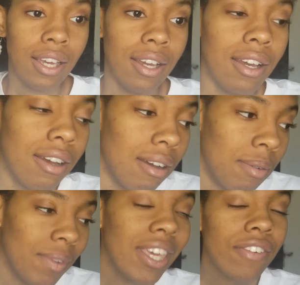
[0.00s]

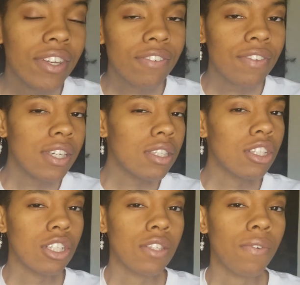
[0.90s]
Um, even if it's
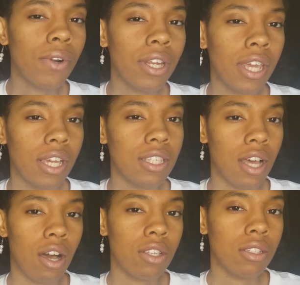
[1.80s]
just for a day, because
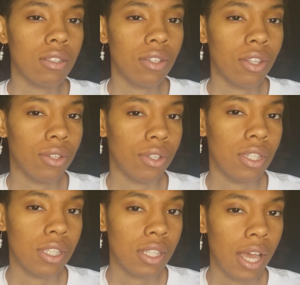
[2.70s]
I also know that during
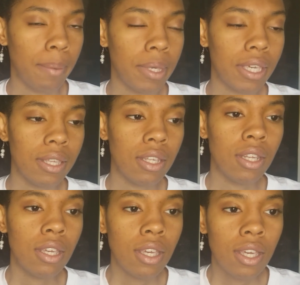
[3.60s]
this time it can
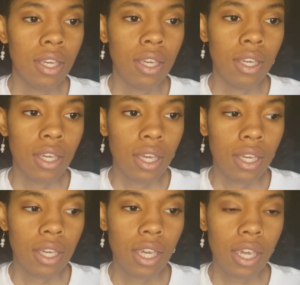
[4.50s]

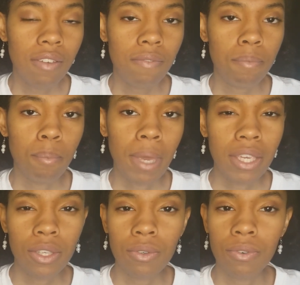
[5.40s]
it can
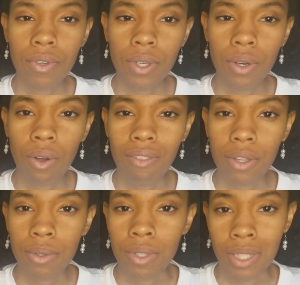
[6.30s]
make you feel a
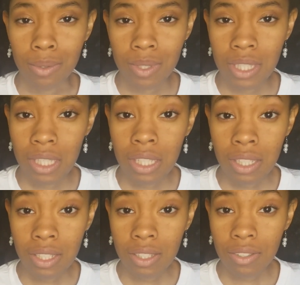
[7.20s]
little guilty
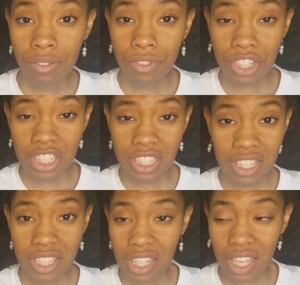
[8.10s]
for
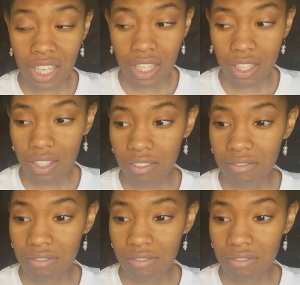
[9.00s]
just like